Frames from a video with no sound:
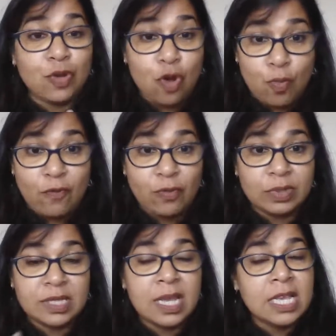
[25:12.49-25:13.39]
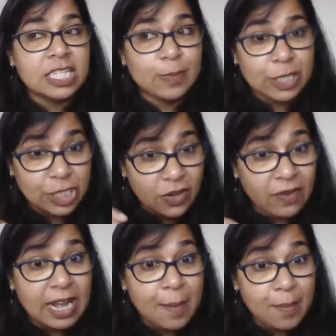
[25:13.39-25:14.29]
homophones, especially
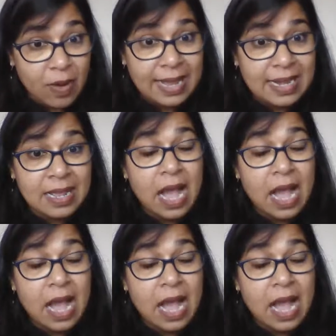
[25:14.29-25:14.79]
while I'm writing.